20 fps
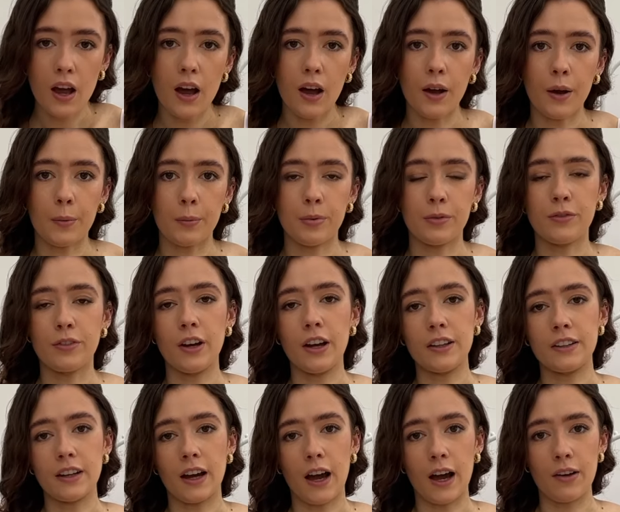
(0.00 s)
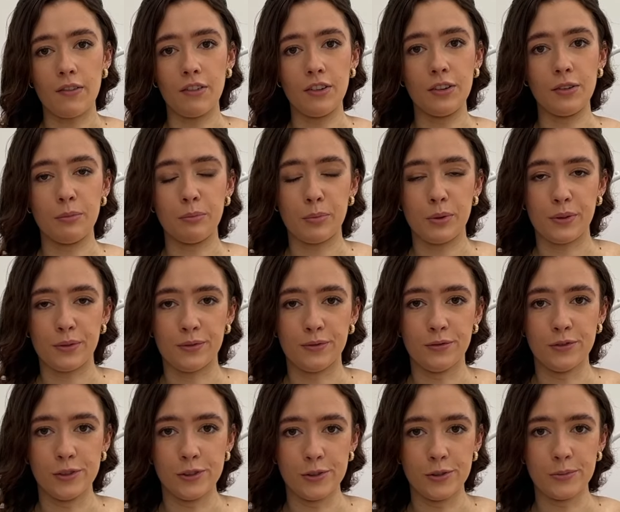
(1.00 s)
prefer to have a little bit of
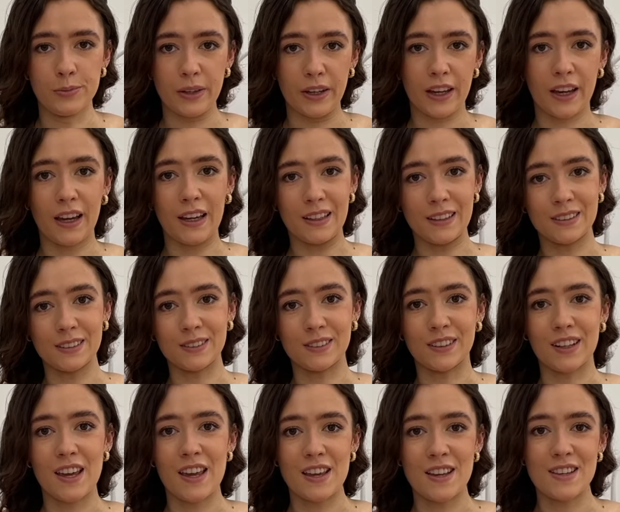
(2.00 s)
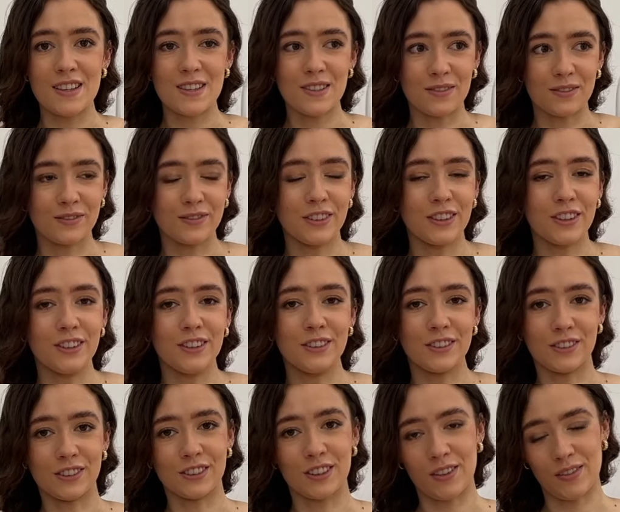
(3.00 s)
room in case I want to eat some food
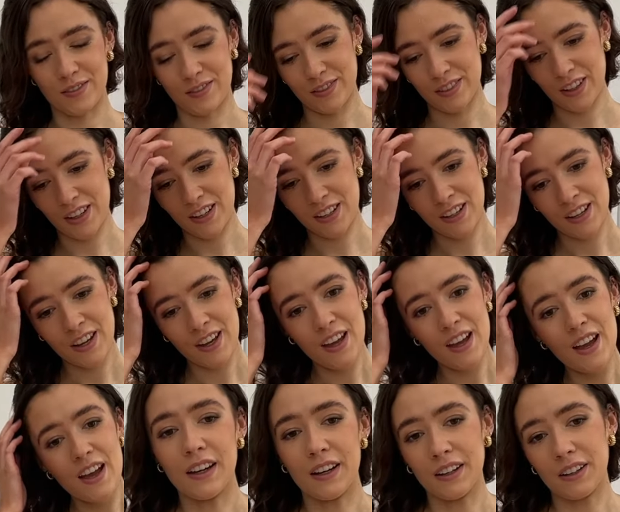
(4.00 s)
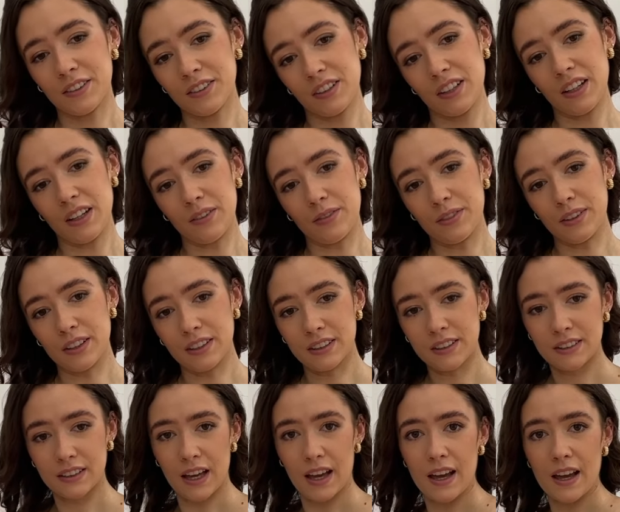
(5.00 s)
or something. Yeah, I really love this
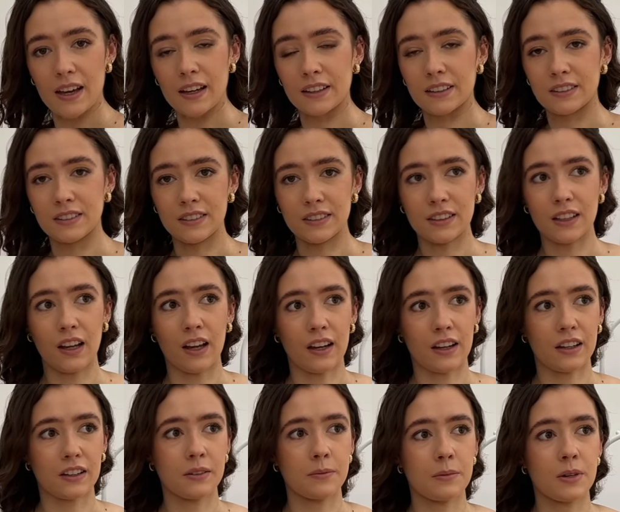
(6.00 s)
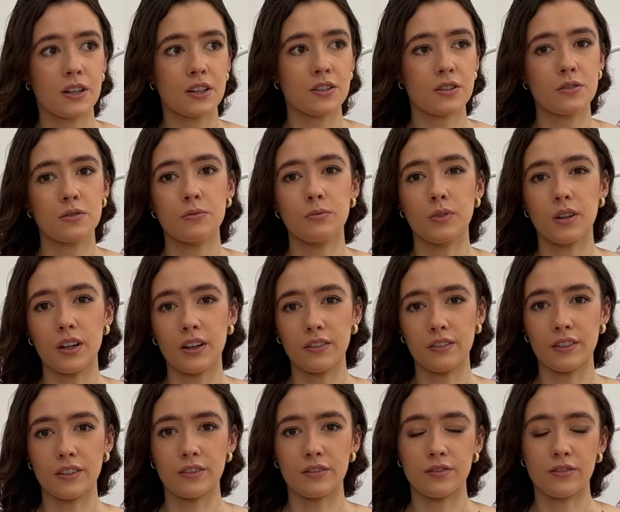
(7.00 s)
set, and I can imagine wearing
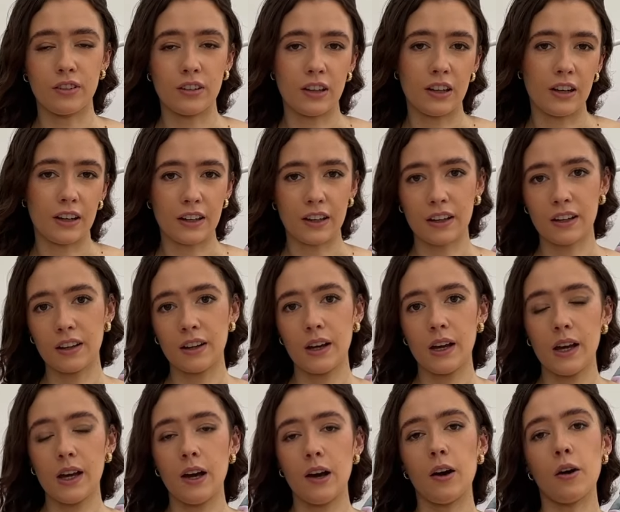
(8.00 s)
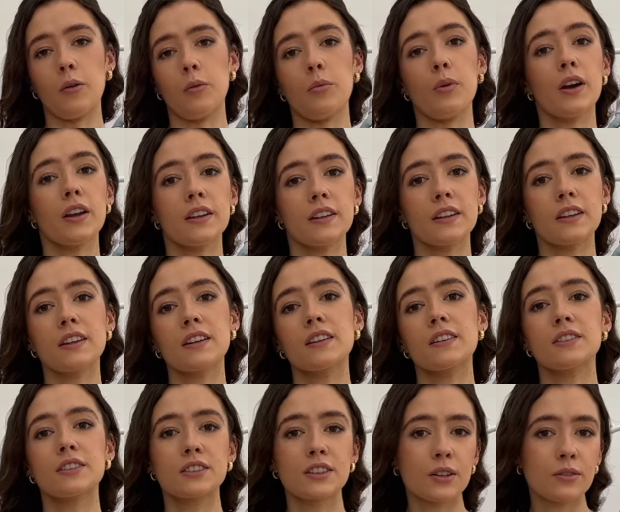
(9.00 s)
it for like a wedding
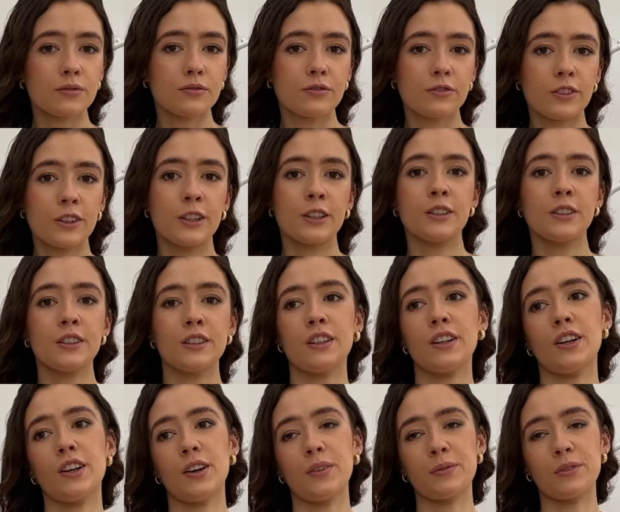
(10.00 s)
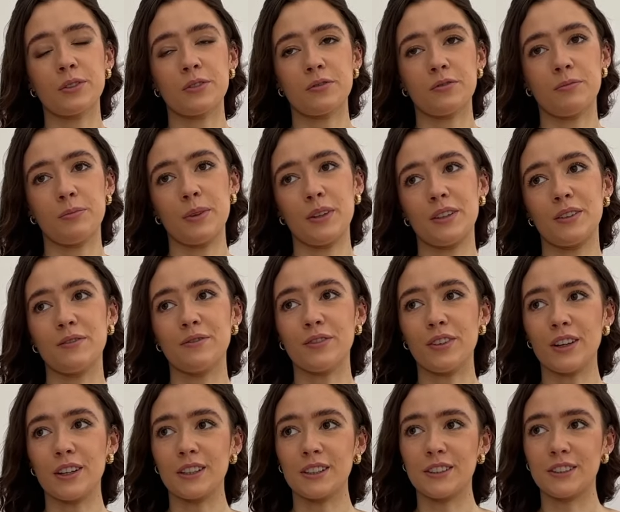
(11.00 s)
or something. I've not been
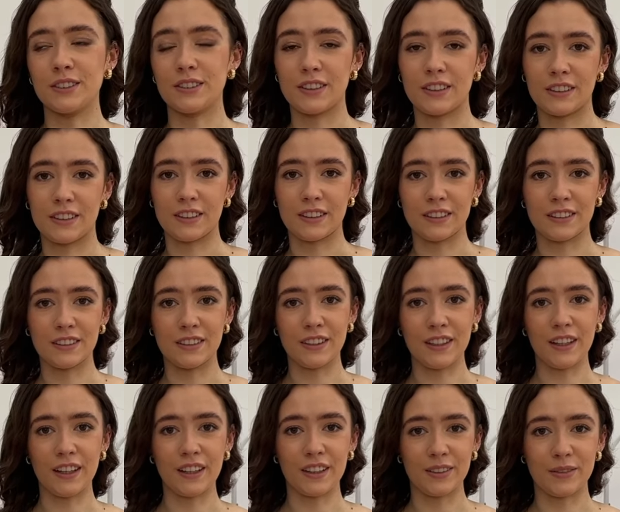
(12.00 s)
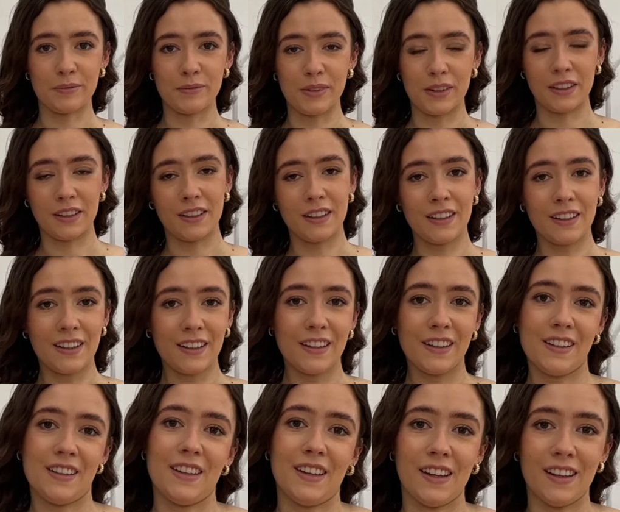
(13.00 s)
invited to any this year.
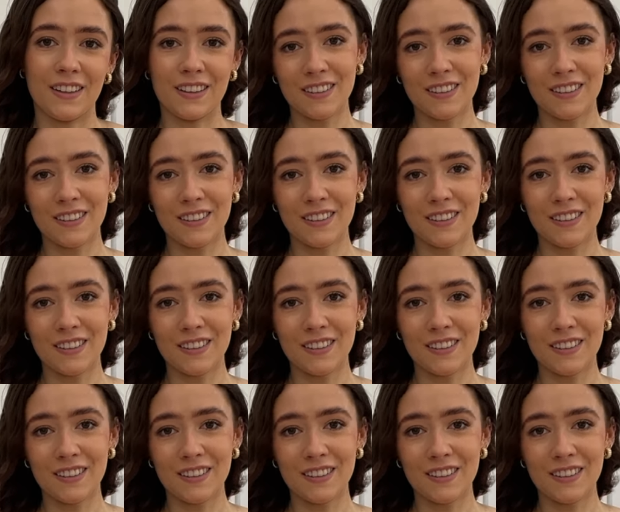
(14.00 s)
Yeah.